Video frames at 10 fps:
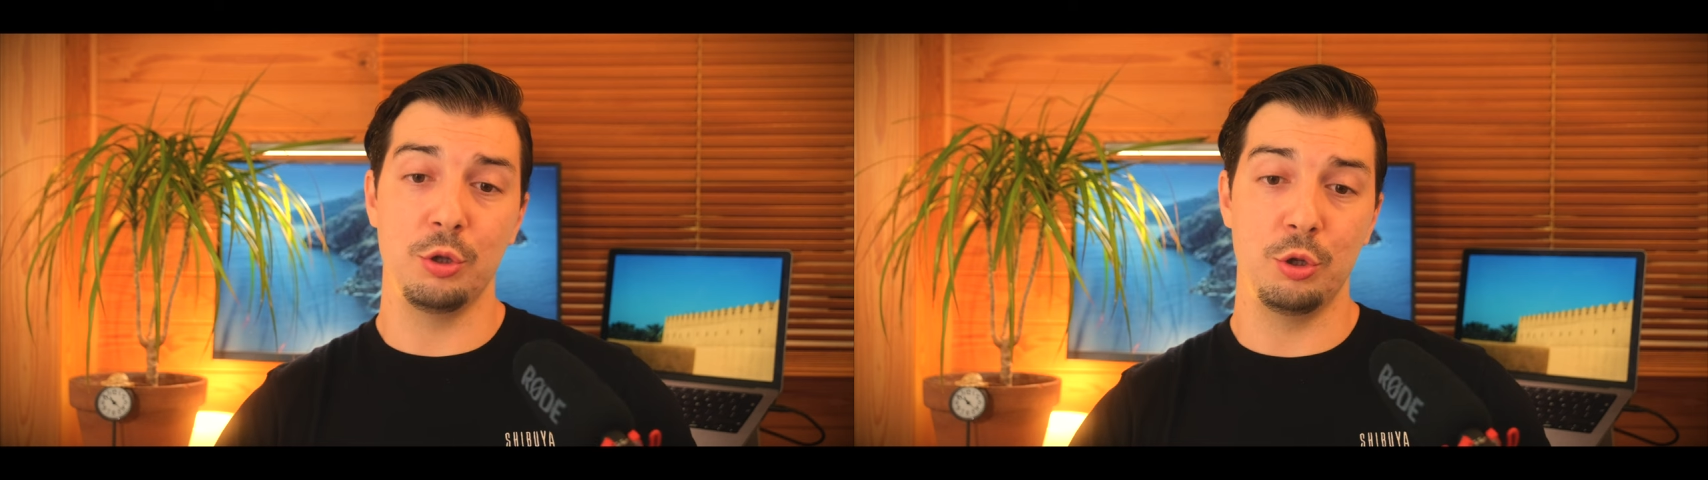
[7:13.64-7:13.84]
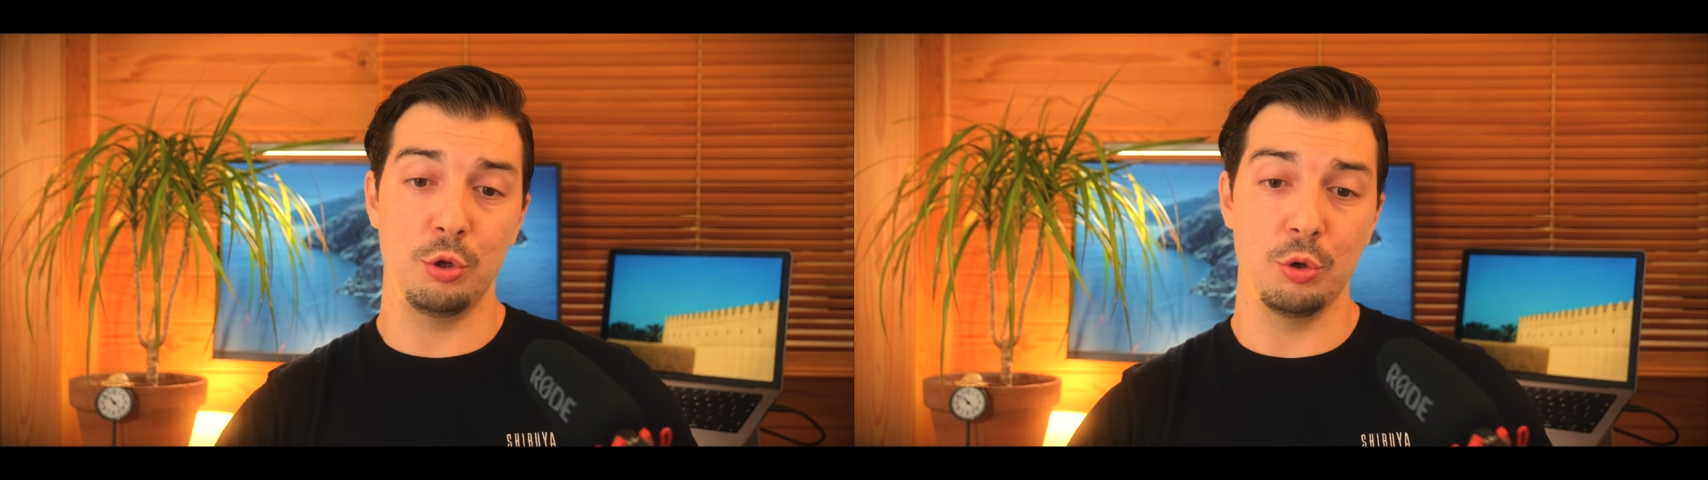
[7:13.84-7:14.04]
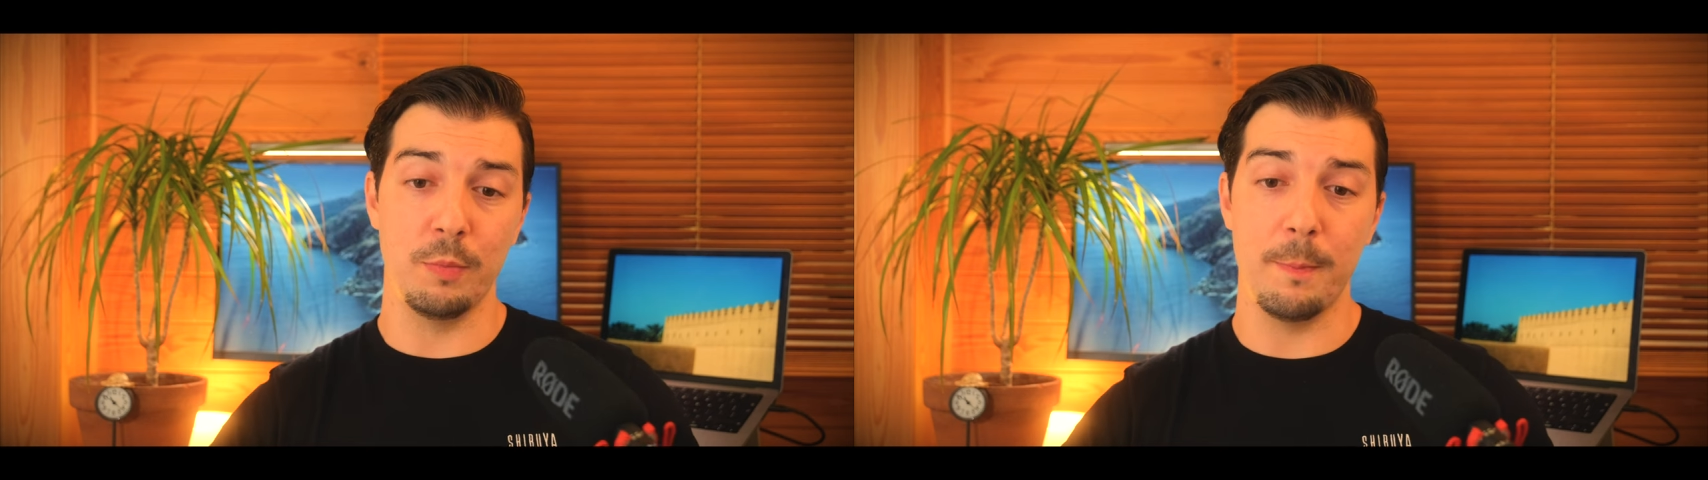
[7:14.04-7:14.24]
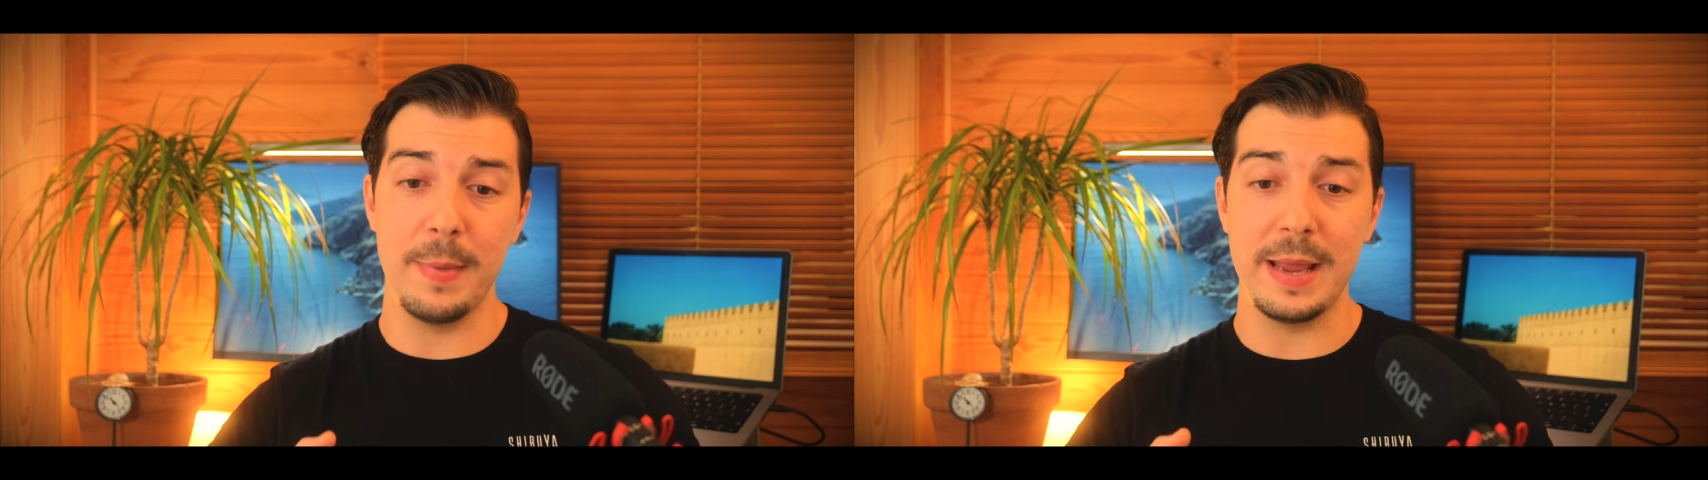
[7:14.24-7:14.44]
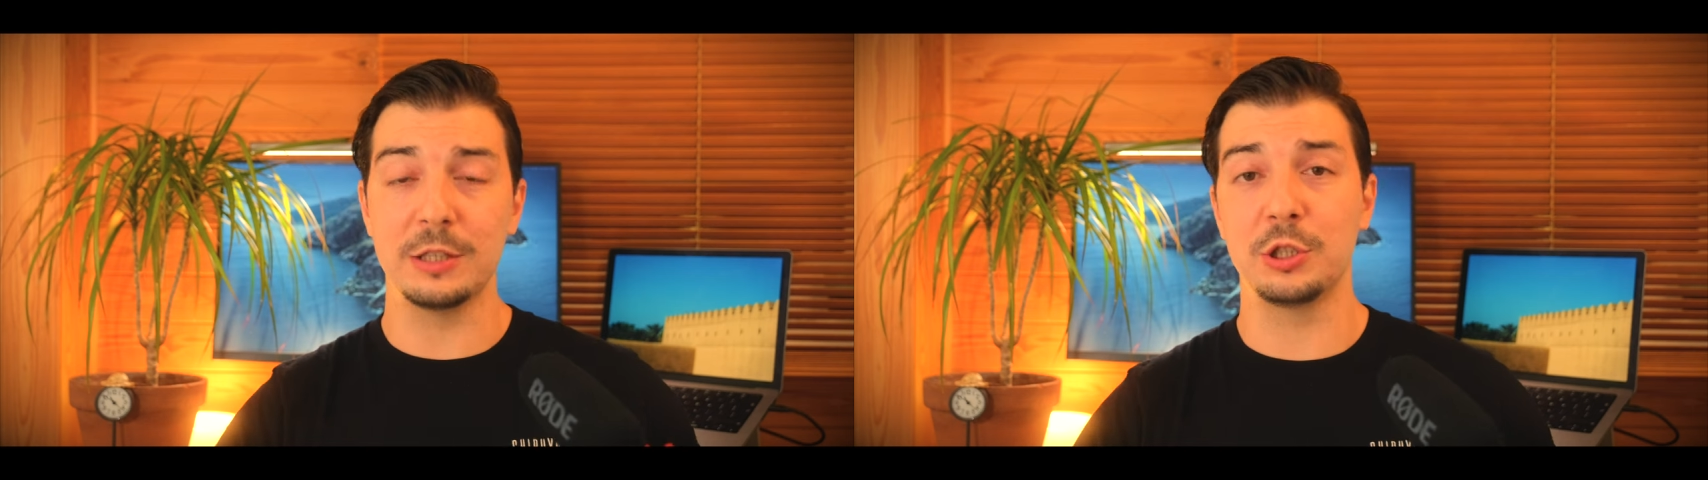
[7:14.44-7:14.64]
to
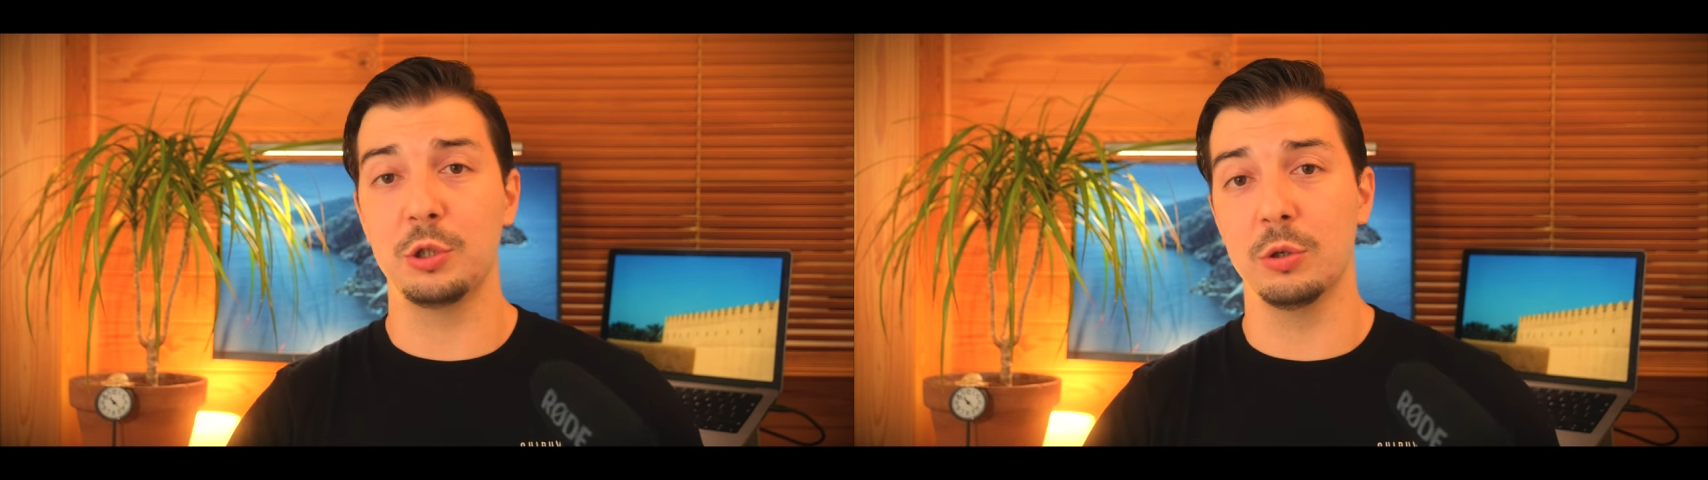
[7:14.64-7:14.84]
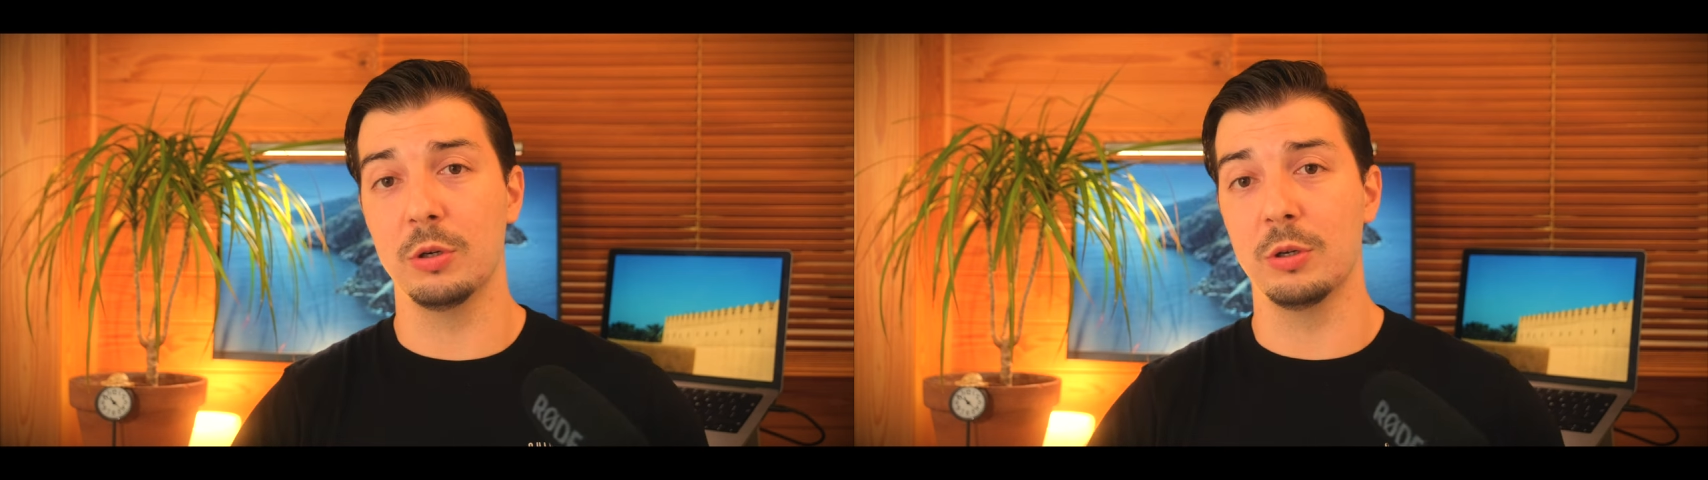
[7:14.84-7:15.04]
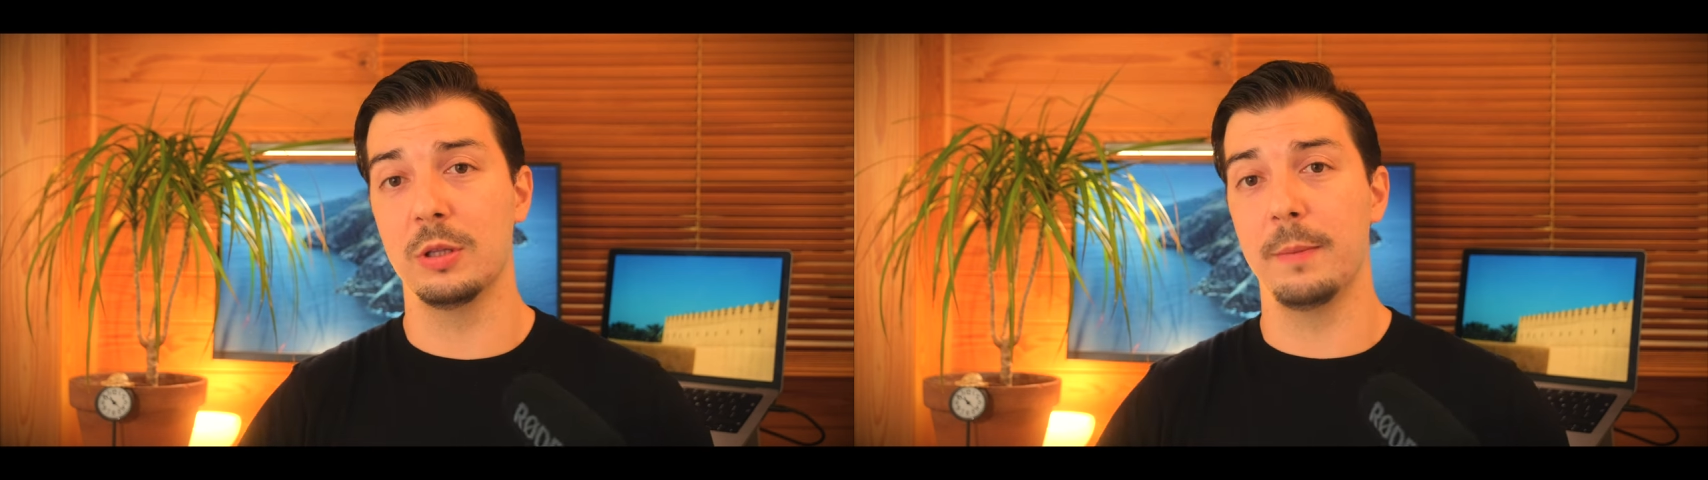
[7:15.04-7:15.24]
make sure